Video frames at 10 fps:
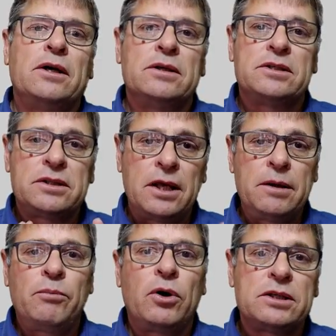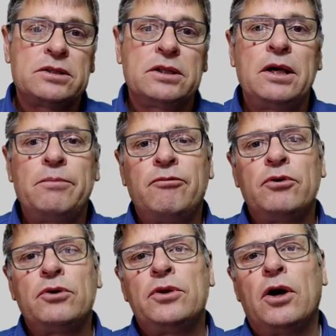step by step
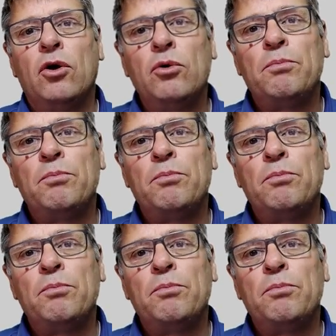through the whole